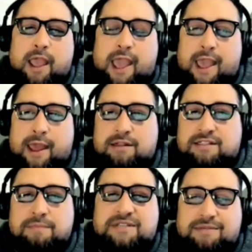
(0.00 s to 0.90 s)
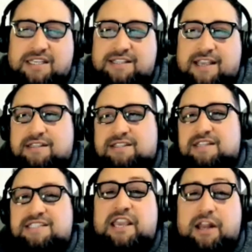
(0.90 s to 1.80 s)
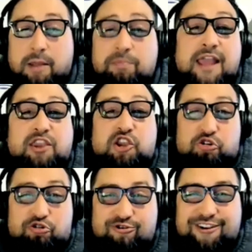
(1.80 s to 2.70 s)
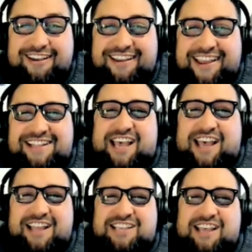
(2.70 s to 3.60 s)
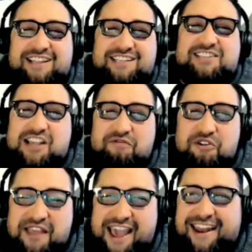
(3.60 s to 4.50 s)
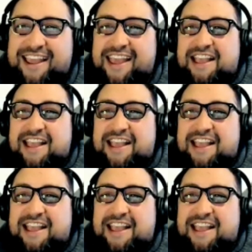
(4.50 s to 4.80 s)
And sometimes it takes us to dig it up like you to discover that.